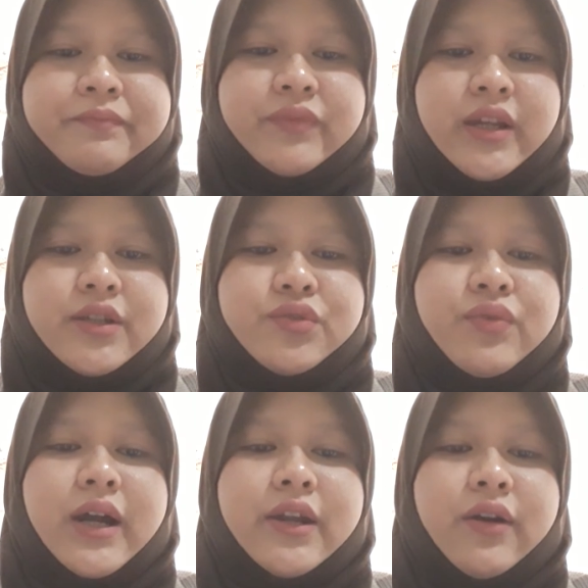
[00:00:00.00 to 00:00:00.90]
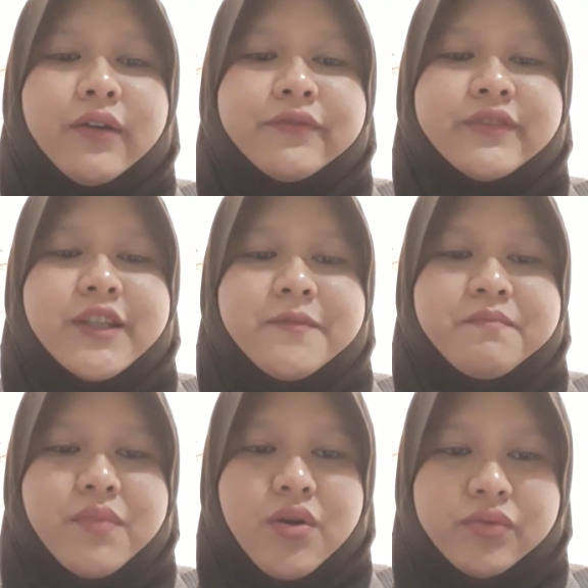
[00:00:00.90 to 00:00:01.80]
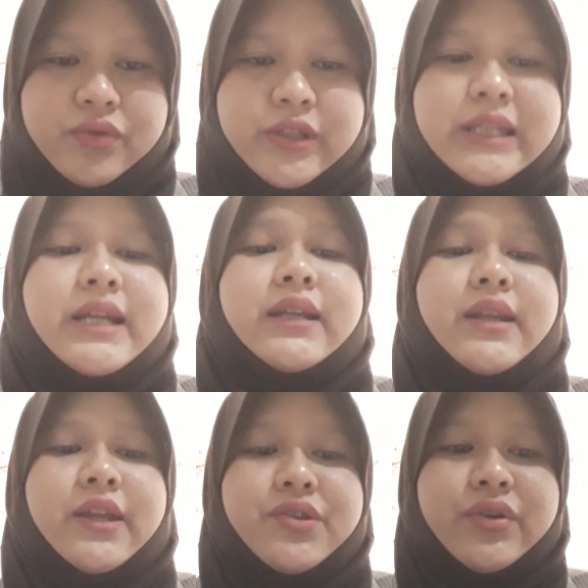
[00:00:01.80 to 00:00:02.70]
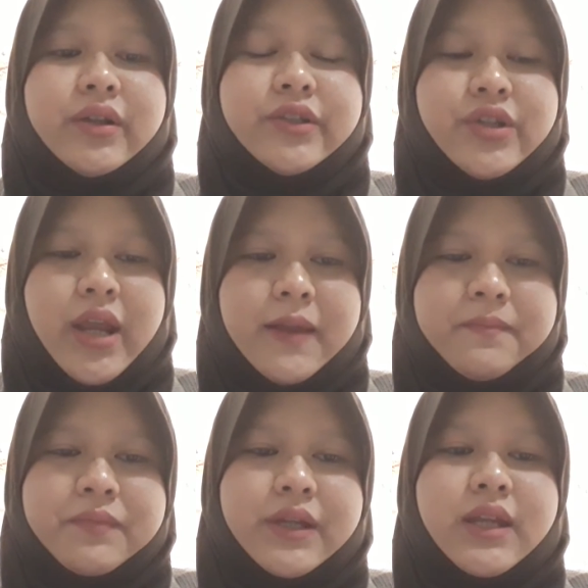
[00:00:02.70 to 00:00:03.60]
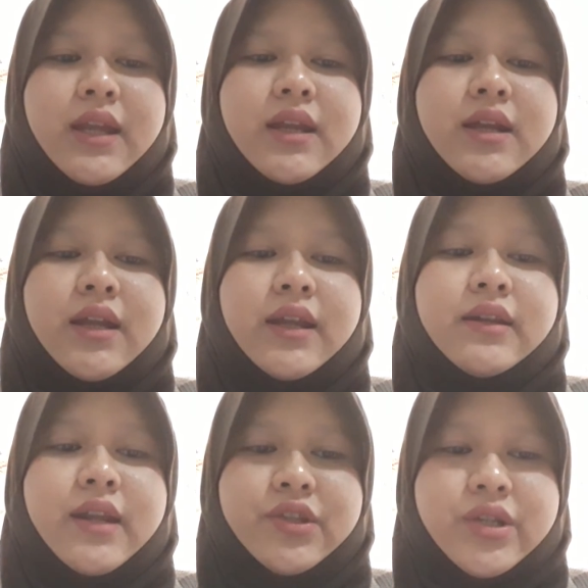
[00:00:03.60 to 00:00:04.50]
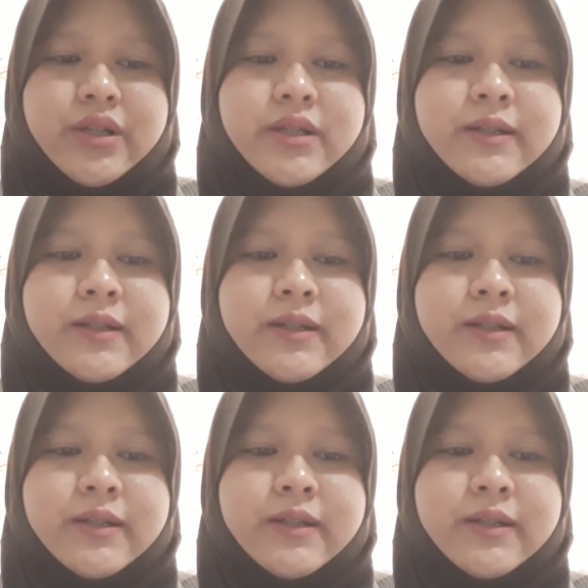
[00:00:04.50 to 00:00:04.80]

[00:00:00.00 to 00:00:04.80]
It is one of the most natural shapes in nature.